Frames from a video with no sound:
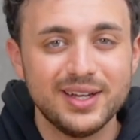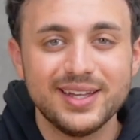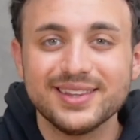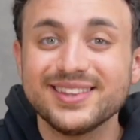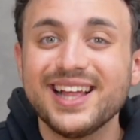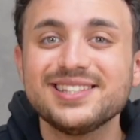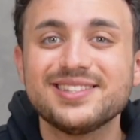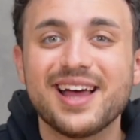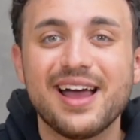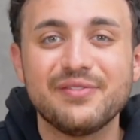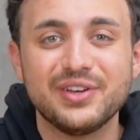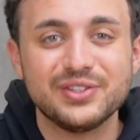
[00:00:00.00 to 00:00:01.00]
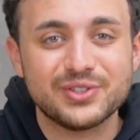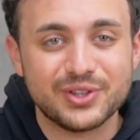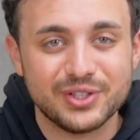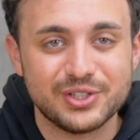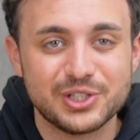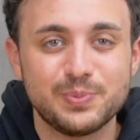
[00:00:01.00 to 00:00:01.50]
Let's dive into the
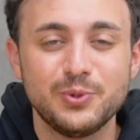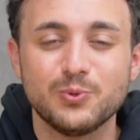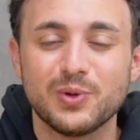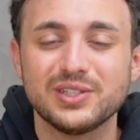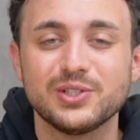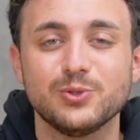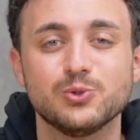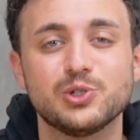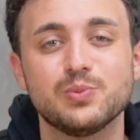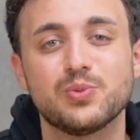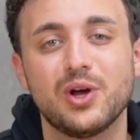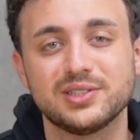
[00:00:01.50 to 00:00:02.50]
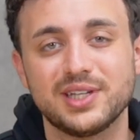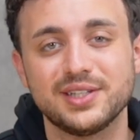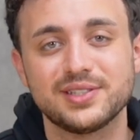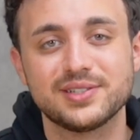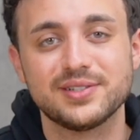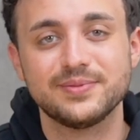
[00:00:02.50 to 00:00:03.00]
dispute resolution
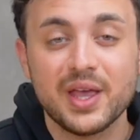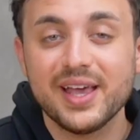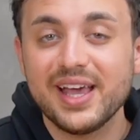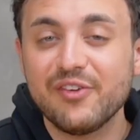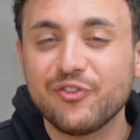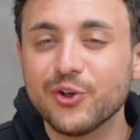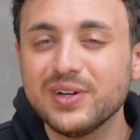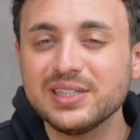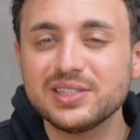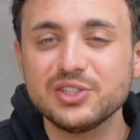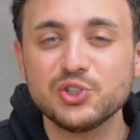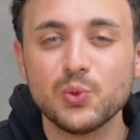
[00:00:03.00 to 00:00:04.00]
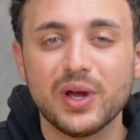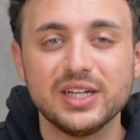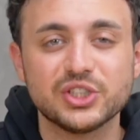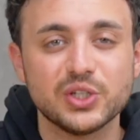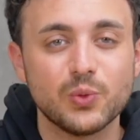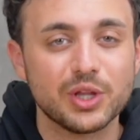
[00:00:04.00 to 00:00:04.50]
process. If you're in a
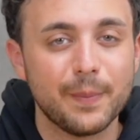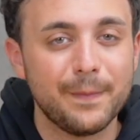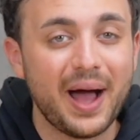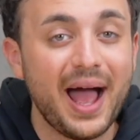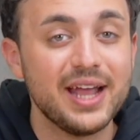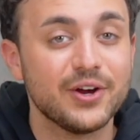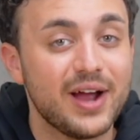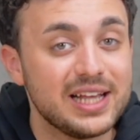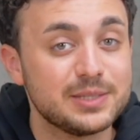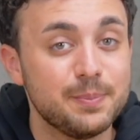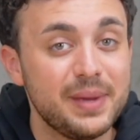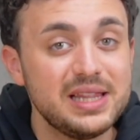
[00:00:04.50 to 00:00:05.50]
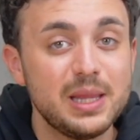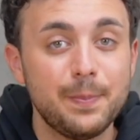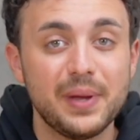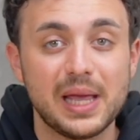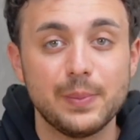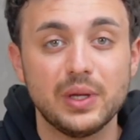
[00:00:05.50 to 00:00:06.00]
situation where the buyer has made the
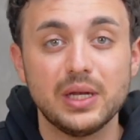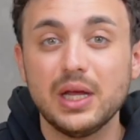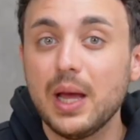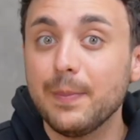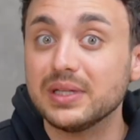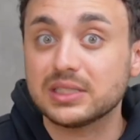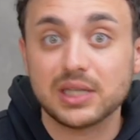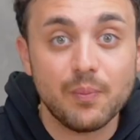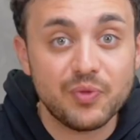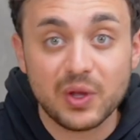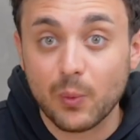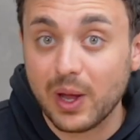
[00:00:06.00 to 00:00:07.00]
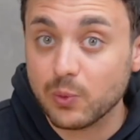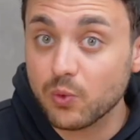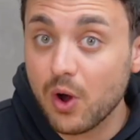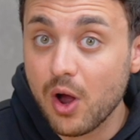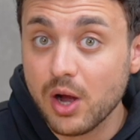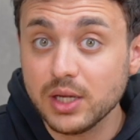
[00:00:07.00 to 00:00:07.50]
payment but something went
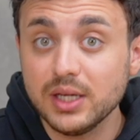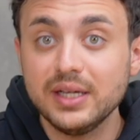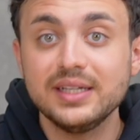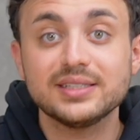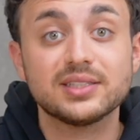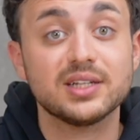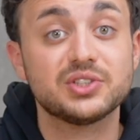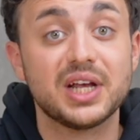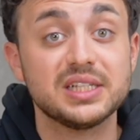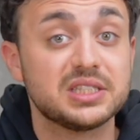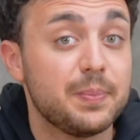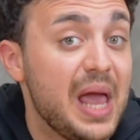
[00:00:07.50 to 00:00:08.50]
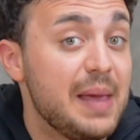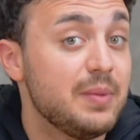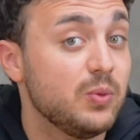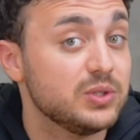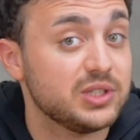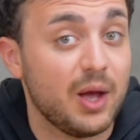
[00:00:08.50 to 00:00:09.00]
wrong, such as the payment
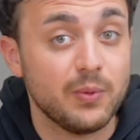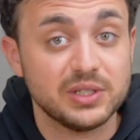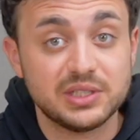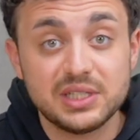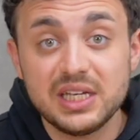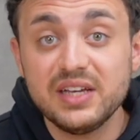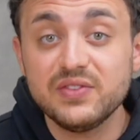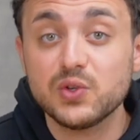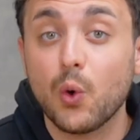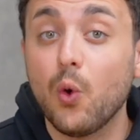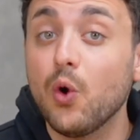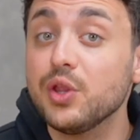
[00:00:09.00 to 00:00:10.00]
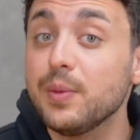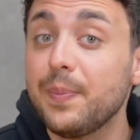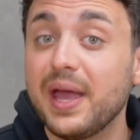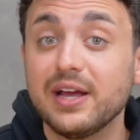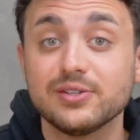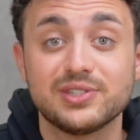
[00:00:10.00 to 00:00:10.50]
was not received or the
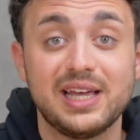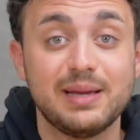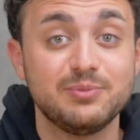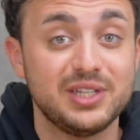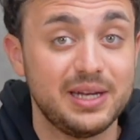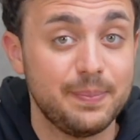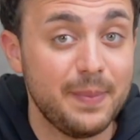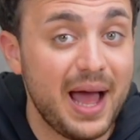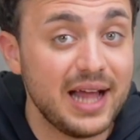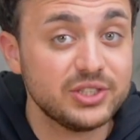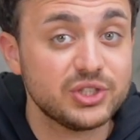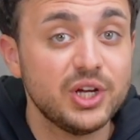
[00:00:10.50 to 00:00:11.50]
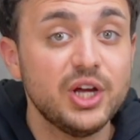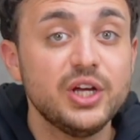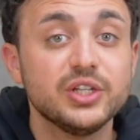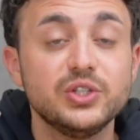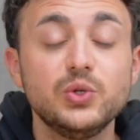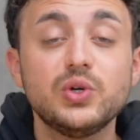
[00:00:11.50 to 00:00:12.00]
payer's name didn't match,
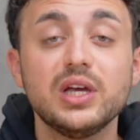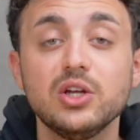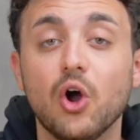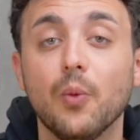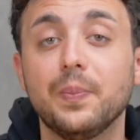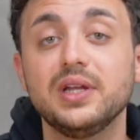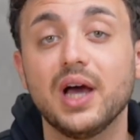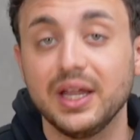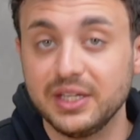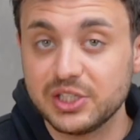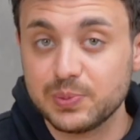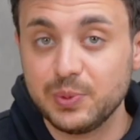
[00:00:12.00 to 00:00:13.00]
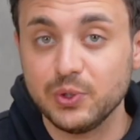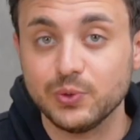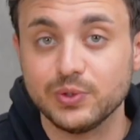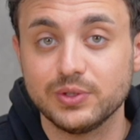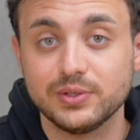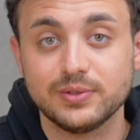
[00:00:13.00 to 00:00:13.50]
you can open a dispute.
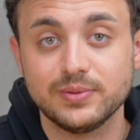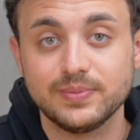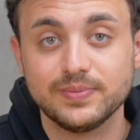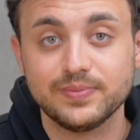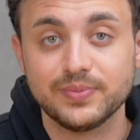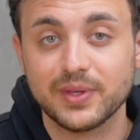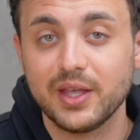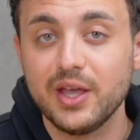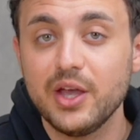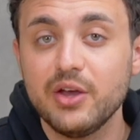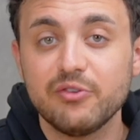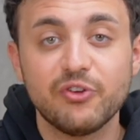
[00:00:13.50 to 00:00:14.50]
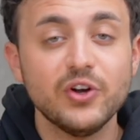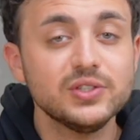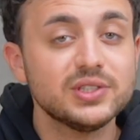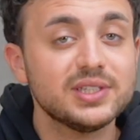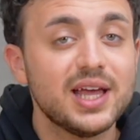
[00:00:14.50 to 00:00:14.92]
First,